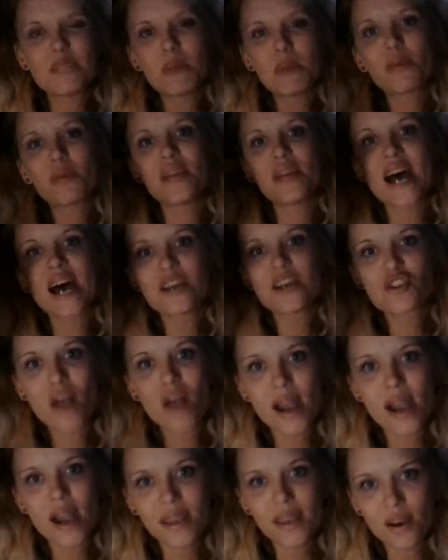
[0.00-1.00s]
people not
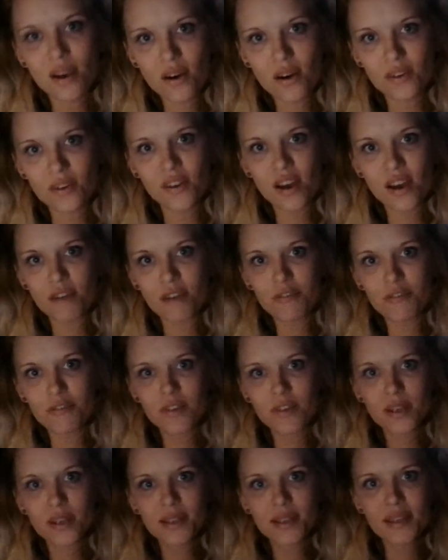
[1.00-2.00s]
trying hard enough